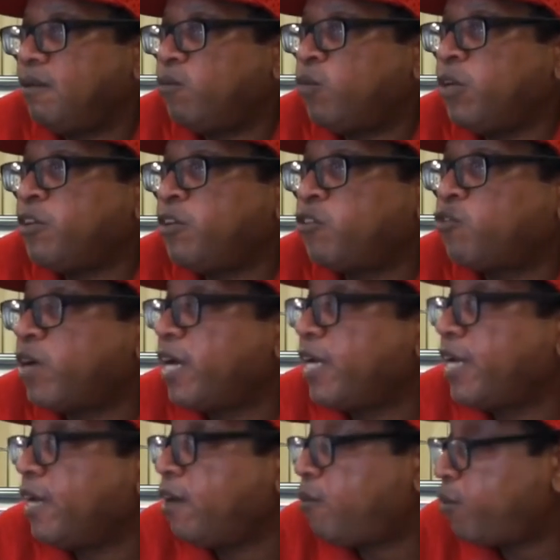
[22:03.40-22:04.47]
when you're
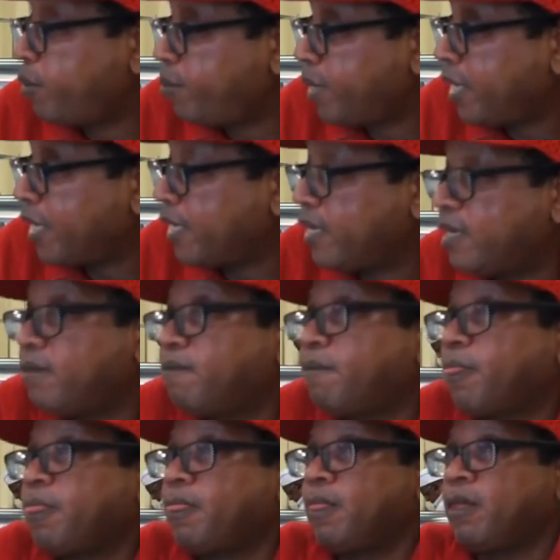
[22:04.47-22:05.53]
trying to help a man,
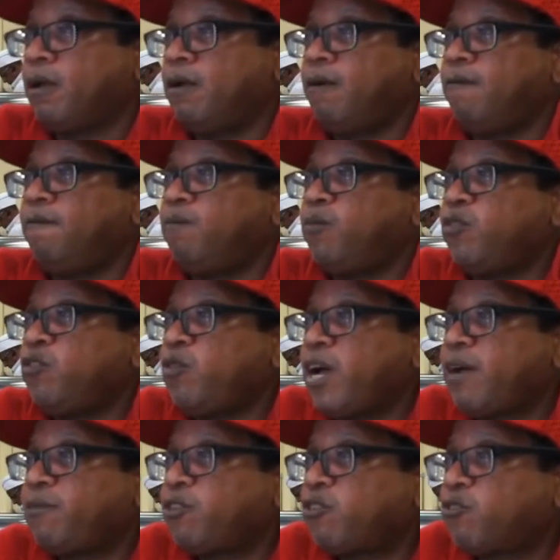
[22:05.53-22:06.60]
mm-hmm. you
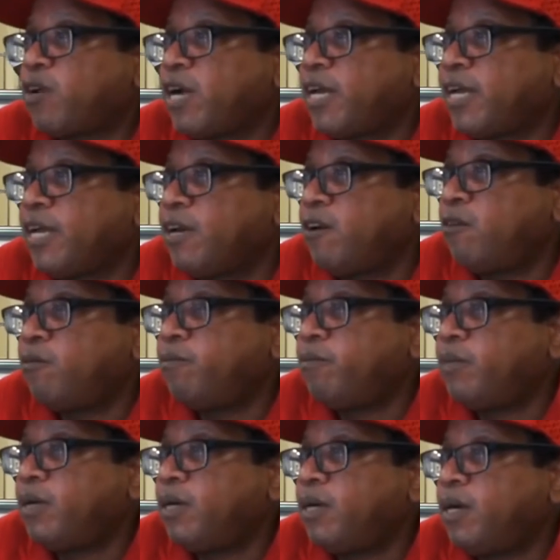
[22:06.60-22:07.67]
have to try to help
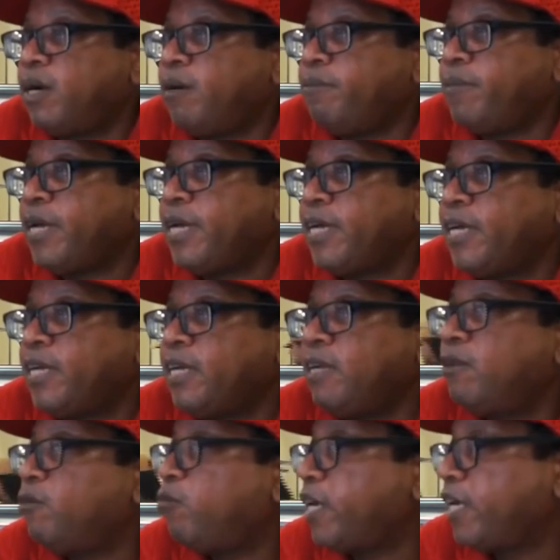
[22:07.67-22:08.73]
a man
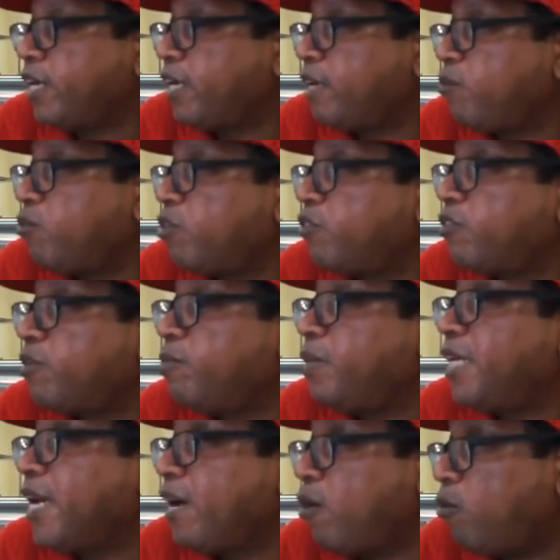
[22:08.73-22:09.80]
in the way that he wants to
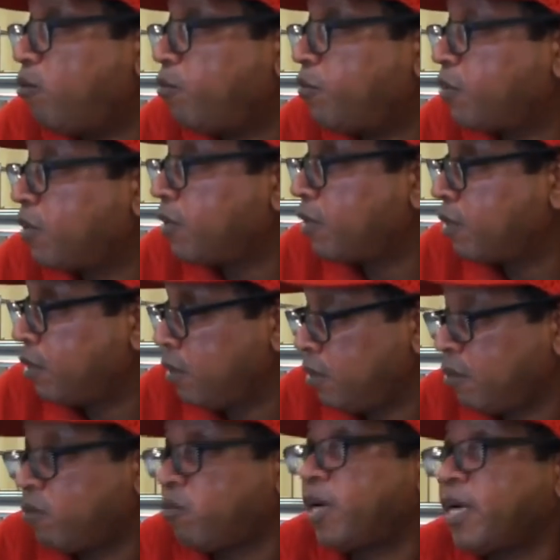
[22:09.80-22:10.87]
be helped. Right.
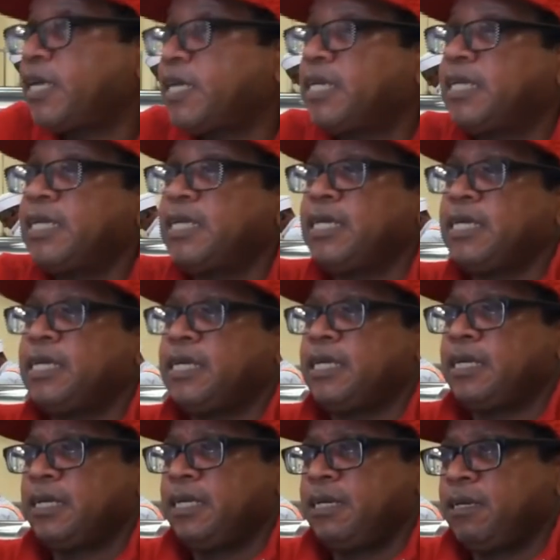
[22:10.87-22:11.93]

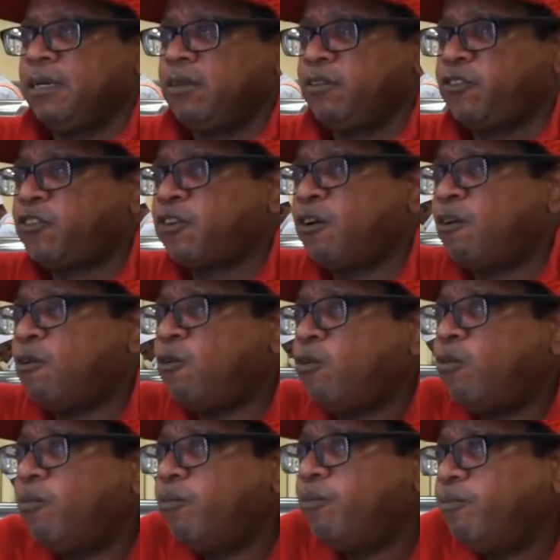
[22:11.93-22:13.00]
Right.
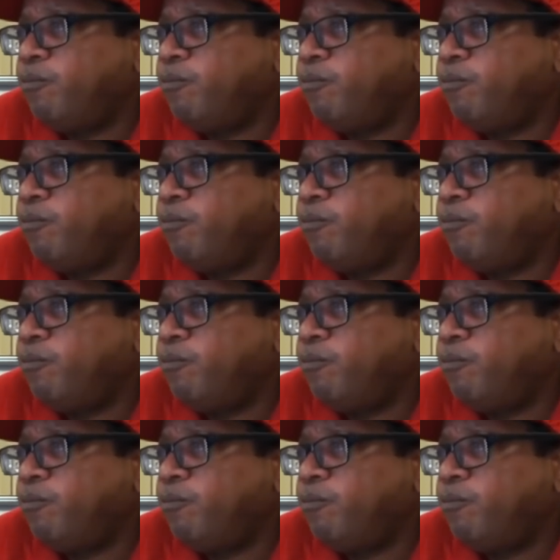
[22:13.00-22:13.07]
So